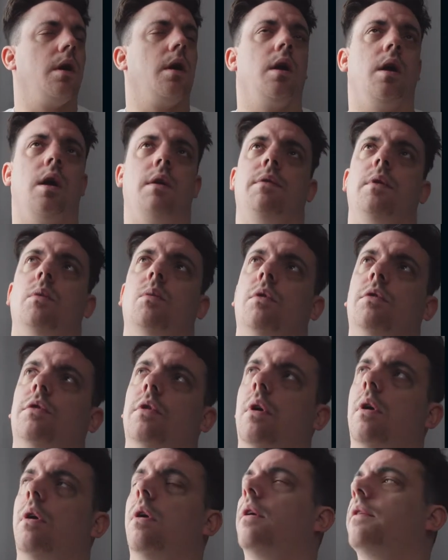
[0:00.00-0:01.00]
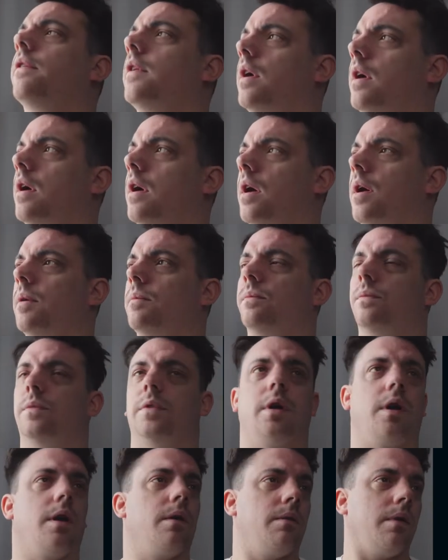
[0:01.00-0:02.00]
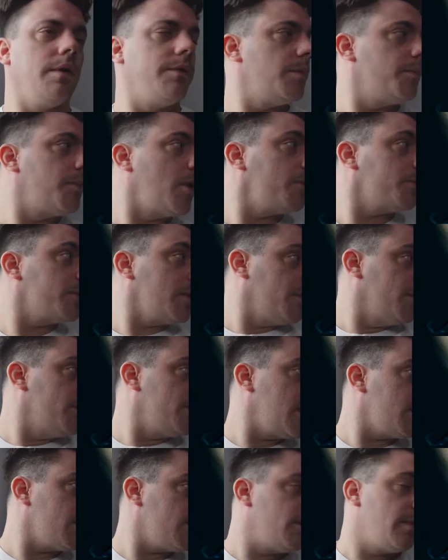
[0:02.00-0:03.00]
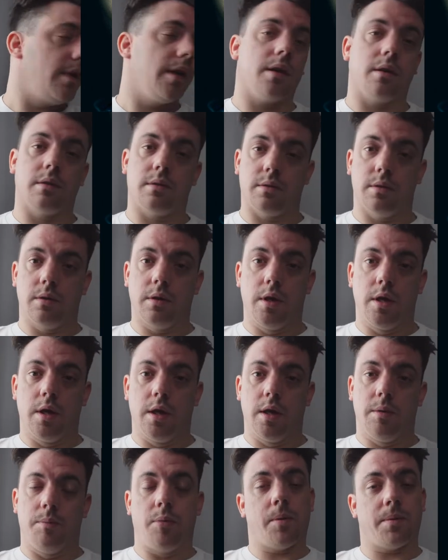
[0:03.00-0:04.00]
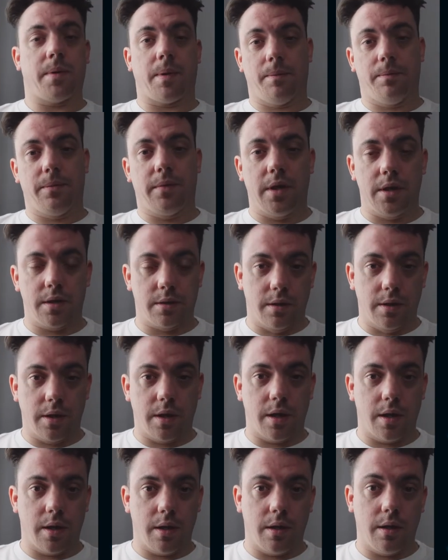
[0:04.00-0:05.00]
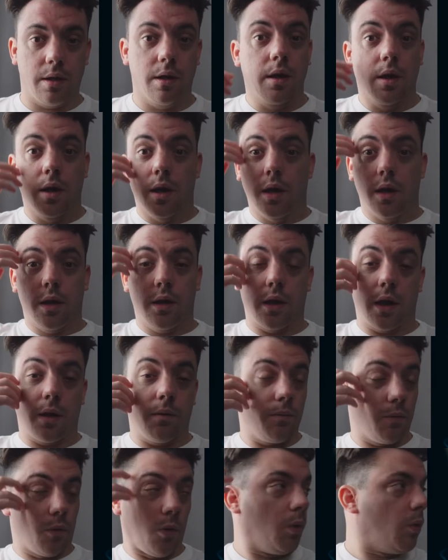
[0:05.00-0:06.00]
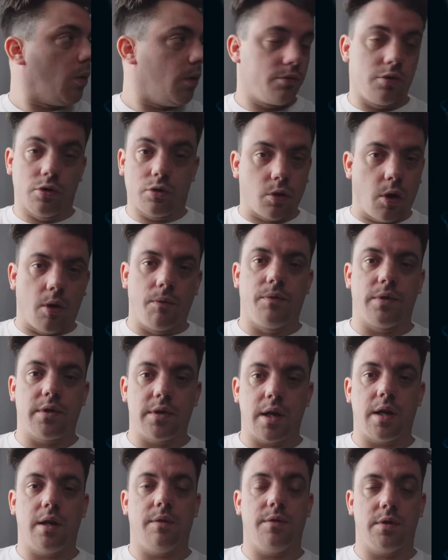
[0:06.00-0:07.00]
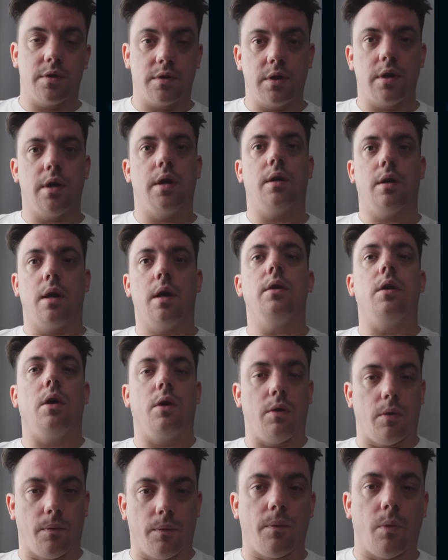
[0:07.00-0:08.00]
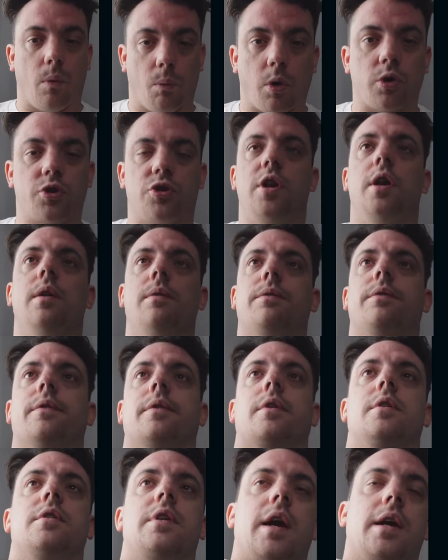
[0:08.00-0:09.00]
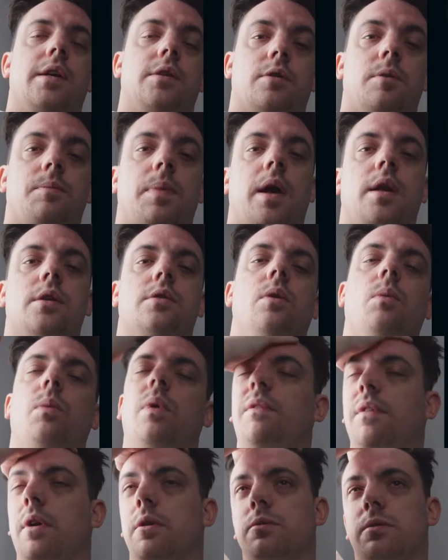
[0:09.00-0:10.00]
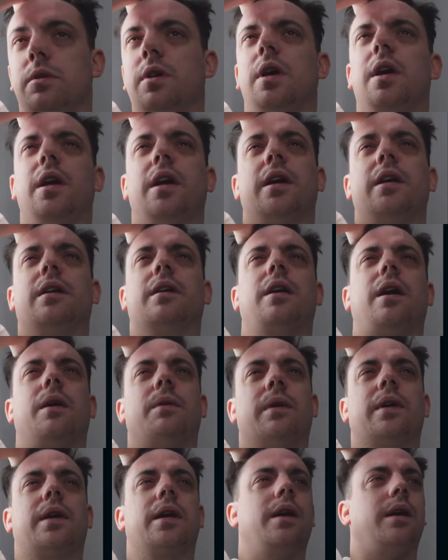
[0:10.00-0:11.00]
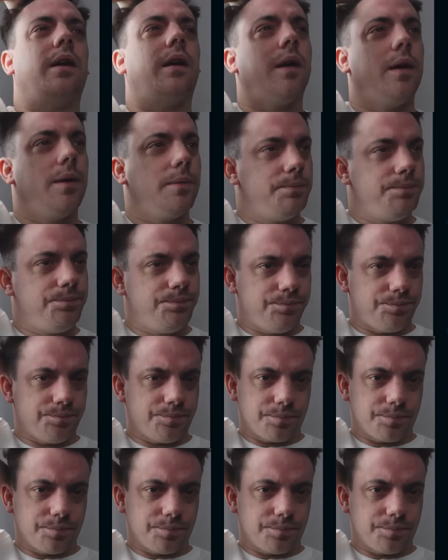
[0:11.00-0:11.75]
if it was on, if it pops up on Netflix, pops up on Disney, you know, or just on the telly, if you see it, watch it, because it ain't too bad. It's not one of those, go and get DVD,